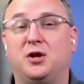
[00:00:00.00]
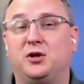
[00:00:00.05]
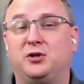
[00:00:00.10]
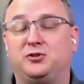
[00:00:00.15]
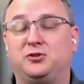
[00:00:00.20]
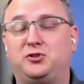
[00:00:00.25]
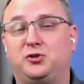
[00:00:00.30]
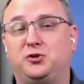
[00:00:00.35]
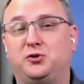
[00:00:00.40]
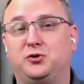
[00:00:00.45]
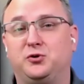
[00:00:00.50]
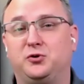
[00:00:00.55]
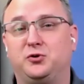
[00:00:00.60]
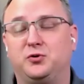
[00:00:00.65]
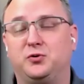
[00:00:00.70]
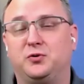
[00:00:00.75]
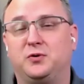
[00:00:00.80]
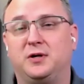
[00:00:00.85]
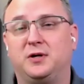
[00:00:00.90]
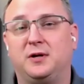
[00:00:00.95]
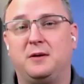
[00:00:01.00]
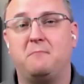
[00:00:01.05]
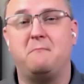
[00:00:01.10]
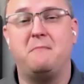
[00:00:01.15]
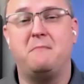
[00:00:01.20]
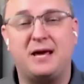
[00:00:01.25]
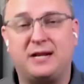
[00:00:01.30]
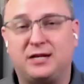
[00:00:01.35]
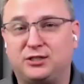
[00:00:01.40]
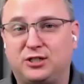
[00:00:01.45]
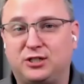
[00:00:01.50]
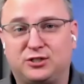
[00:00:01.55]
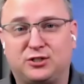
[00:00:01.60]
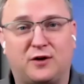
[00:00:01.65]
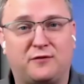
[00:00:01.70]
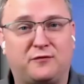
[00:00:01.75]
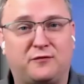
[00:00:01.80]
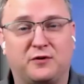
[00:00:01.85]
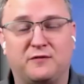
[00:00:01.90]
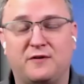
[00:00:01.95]
to managing
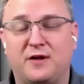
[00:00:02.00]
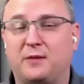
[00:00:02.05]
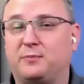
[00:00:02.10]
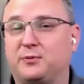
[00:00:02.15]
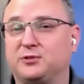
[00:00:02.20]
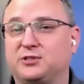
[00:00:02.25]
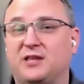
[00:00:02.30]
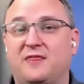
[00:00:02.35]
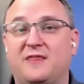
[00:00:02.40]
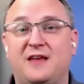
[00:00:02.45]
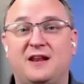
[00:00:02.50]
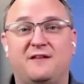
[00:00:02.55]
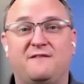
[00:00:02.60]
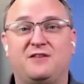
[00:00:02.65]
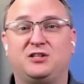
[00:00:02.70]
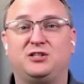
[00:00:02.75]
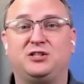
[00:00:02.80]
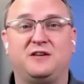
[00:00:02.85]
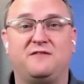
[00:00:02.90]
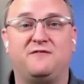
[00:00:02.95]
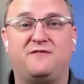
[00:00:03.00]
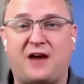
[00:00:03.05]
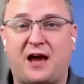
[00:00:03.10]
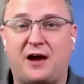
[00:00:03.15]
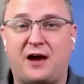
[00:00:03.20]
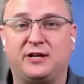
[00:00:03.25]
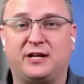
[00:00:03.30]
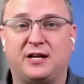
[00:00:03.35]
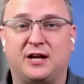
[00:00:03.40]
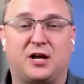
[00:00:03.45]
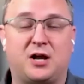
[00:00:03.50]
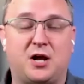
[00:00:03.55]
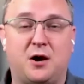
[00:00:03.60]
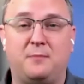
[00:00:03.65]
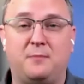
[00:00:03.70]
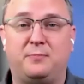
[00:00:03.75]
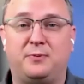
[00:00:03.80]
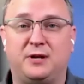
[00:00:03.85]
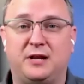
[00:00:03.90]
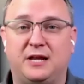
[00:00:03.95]
software developers, and then eventually founding a
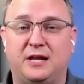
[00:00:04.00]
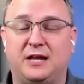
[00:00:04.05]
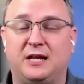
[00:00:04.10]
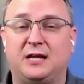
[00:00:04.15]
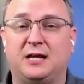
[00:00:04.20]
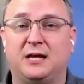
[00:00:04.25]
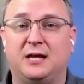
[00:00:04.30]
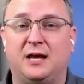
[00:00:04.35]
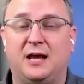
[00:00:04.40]
company,